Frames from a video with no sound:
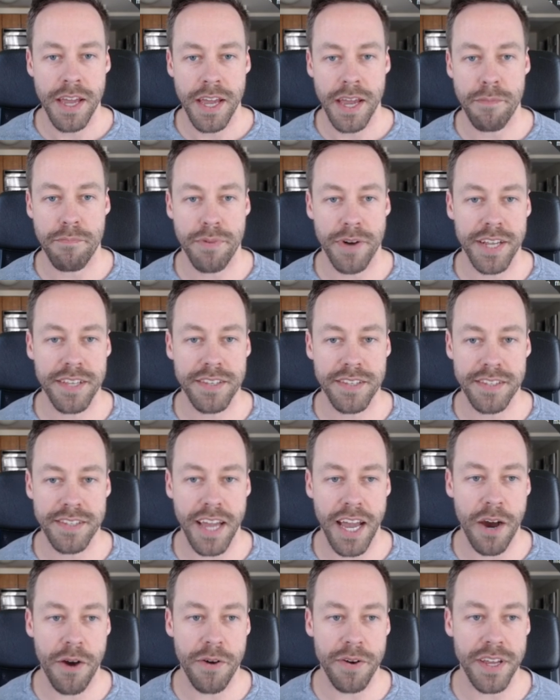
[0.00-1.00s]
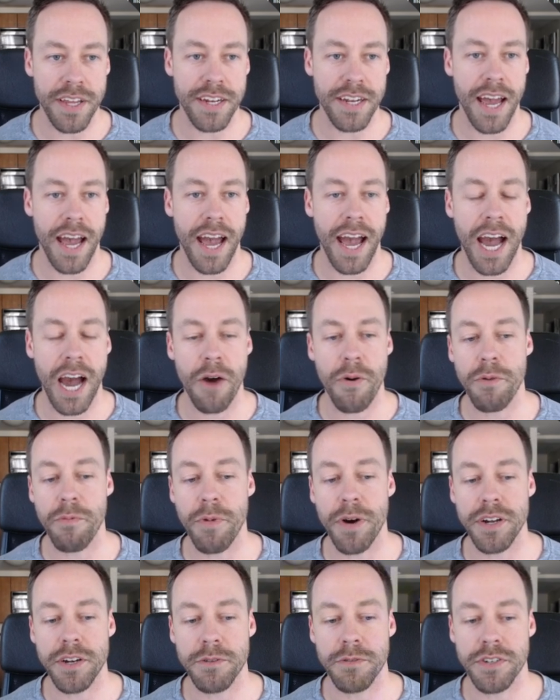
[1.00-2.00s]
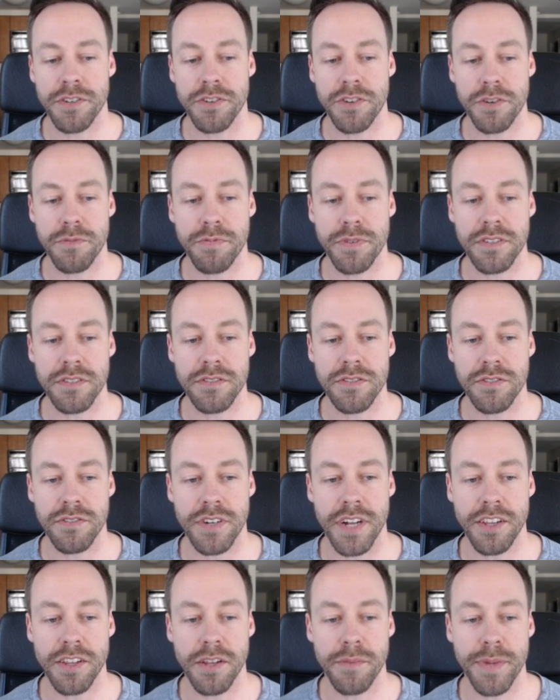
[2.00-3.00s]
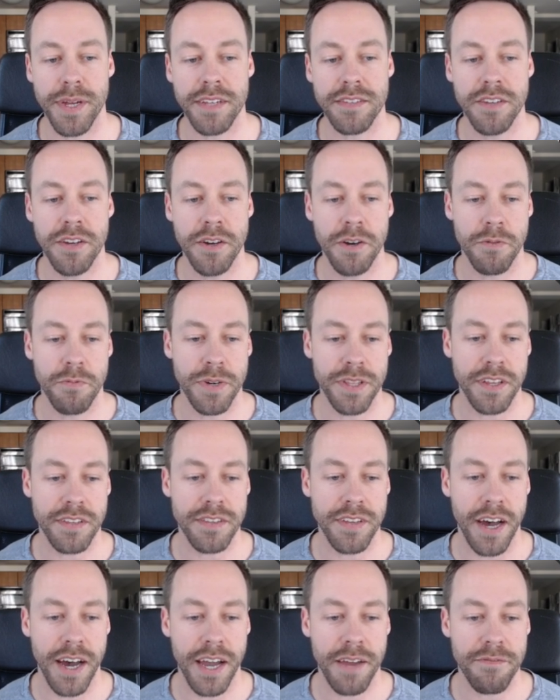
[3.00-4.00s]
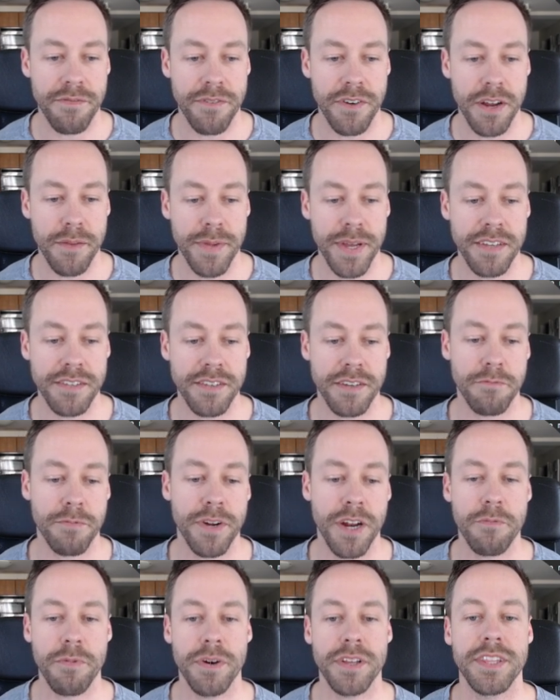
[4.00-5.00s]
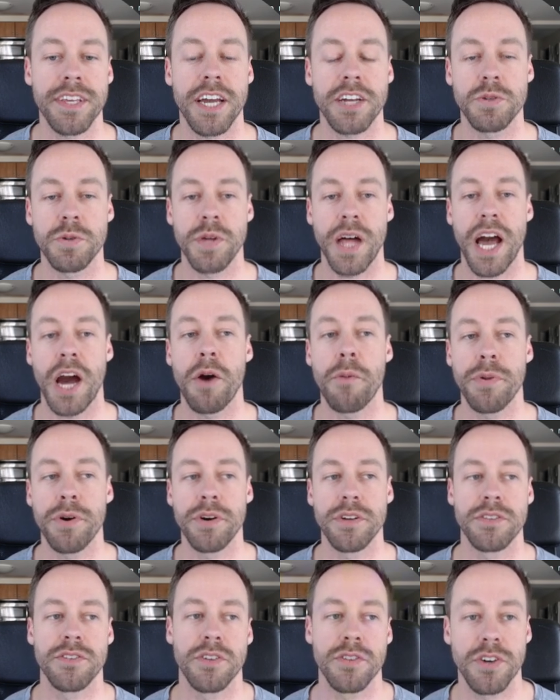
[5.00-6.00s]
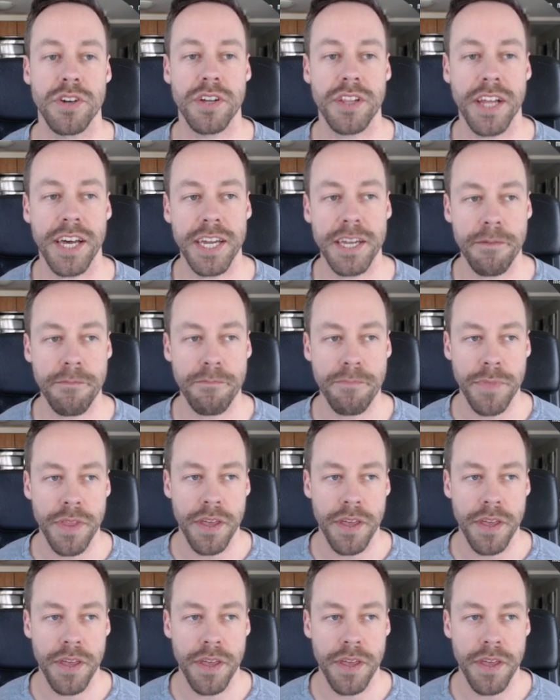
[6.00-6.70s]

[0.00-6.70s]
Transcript: It breaks it down into how I want to interpret certain elements, what the time frame is, and what I want the actual output to look like.